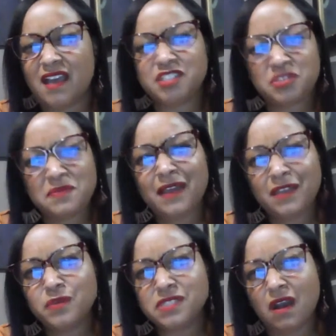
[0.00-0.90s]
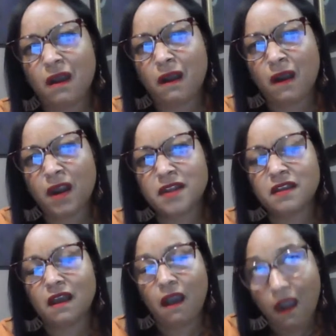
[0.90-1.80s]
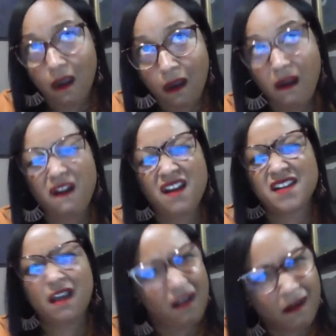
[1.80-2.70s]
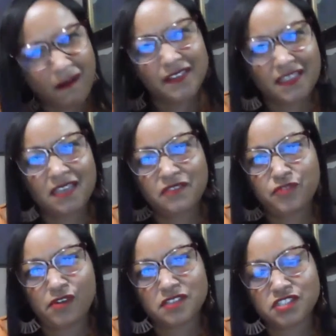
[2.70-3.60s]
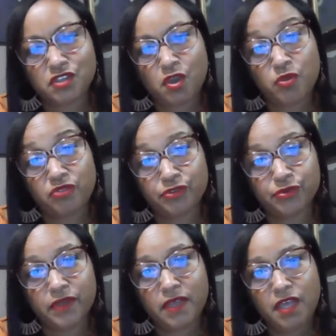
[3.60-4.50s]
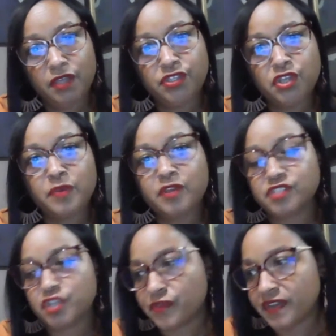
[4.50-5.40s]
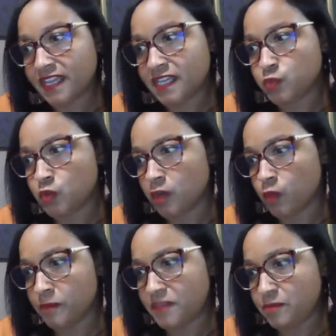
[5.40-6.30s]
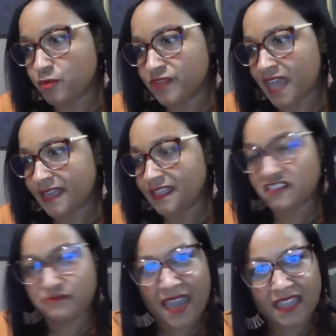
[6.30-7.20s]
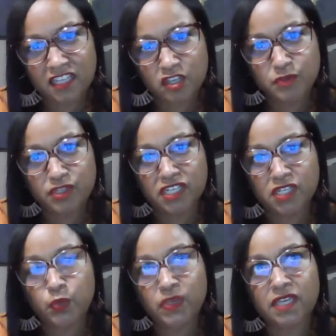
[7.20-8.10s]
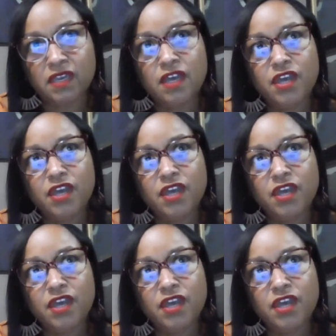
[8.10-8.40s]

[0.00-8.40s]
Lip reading: Jamel, it was a hard thing for us to go through, because here it is, we're people that give back in the community.